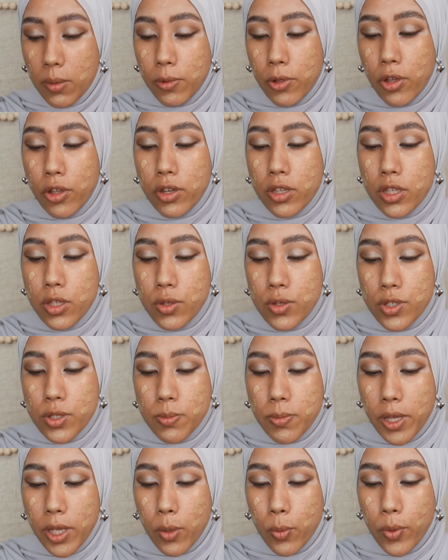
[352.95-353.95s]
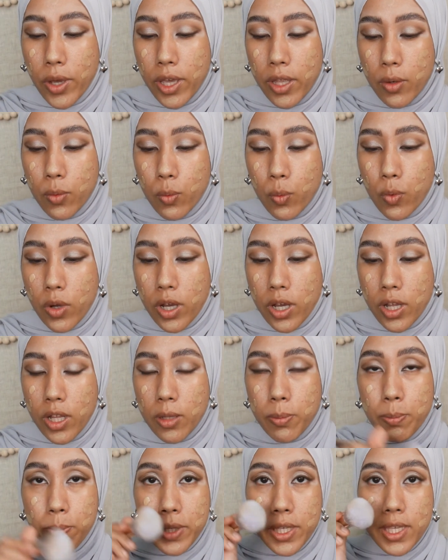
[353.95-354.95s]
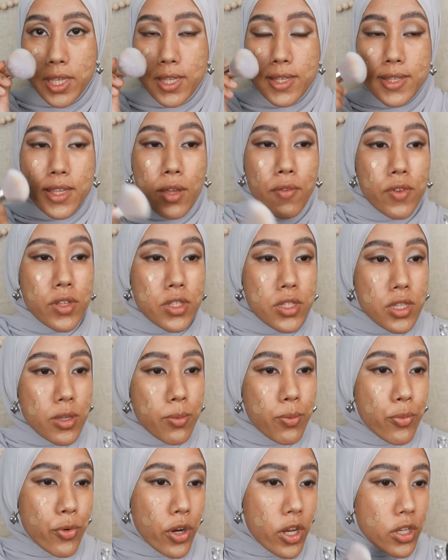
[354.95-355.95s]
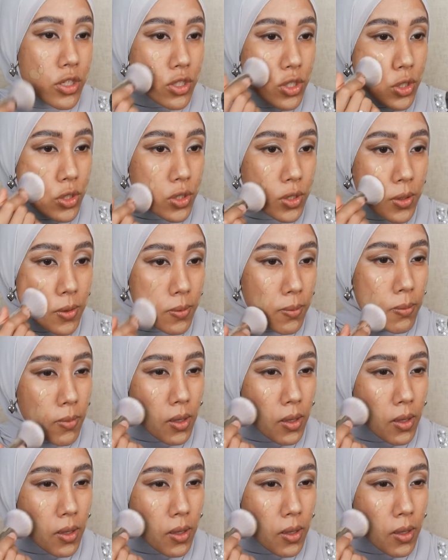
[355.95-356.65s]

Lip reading: I'm gonna use my Wet n Wild P70 brush.